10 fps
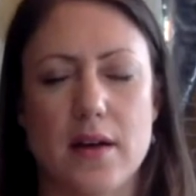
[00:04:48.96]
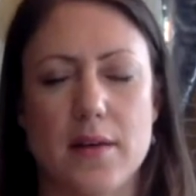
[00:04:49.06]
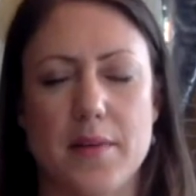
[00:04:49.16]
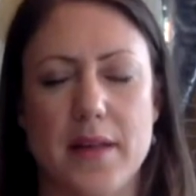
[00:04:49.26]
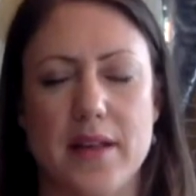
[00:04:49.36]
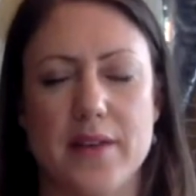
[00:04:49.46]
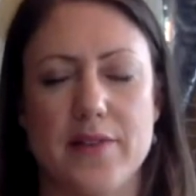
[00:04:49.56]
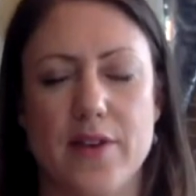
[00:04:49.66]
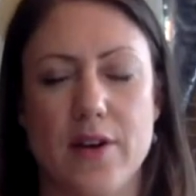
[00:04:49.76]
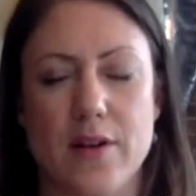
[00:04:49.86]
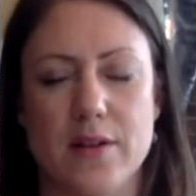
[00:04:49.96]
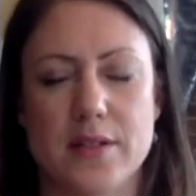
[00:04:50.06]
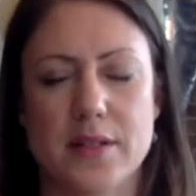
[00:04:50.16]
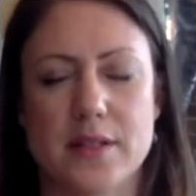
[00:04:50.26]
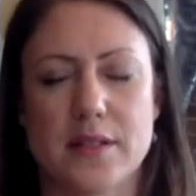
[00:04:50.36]
Belly
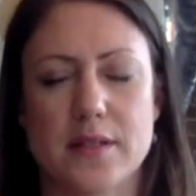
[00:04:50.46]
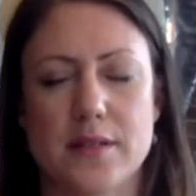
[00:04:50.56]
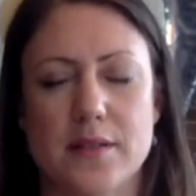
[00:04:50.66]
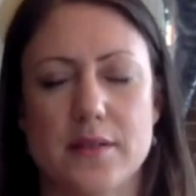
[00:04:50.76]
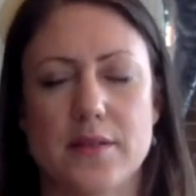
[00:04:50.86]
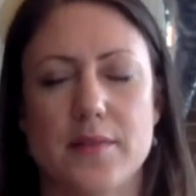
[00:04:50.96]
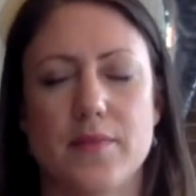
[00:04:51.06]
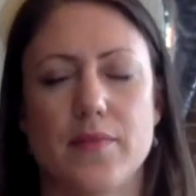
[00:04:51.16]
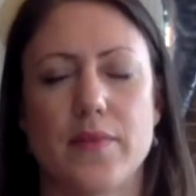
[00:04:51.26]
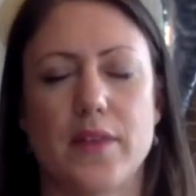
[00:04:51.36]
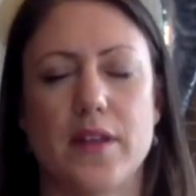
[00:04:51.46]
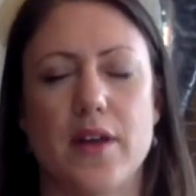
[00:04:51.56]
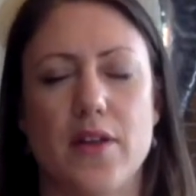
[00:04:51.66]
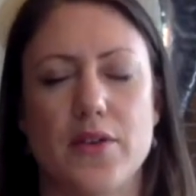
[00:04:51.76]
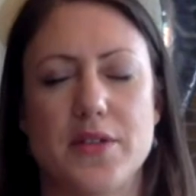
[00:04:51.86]
falls.
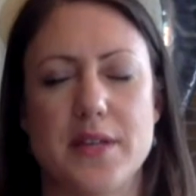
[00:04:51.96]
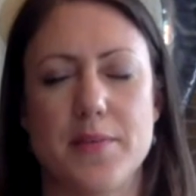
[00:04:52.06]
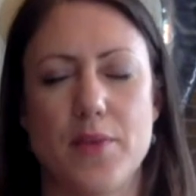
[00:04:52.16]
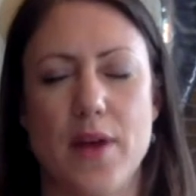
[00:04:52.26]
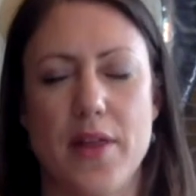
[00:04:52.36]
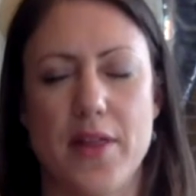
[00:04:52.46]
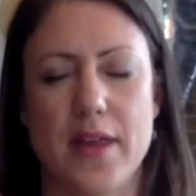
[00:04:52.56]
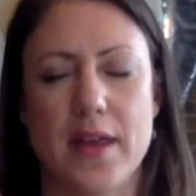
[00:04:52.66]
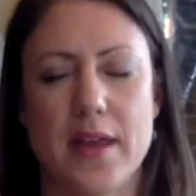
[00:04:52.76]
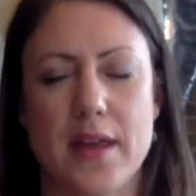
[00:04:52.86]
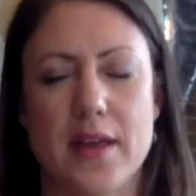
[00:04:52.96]
Another deep breath in.